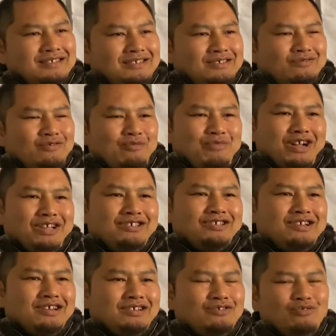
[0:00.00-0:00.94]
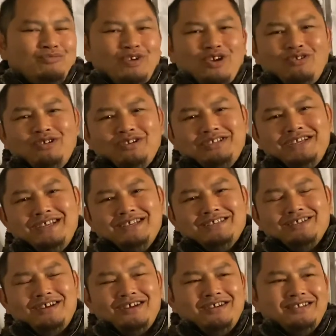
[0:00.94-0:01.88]
with my Chucks or my Cortez
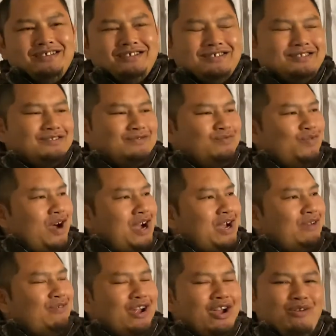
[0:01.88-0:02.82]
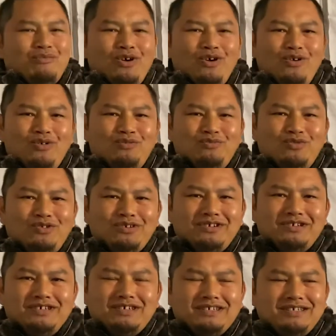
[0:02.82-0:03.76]
on and just walk around my
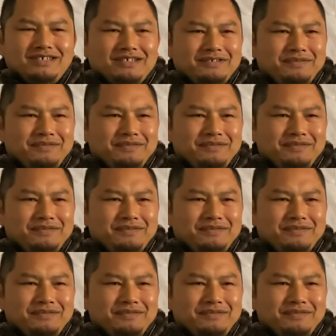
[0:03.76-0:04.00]
homeboy,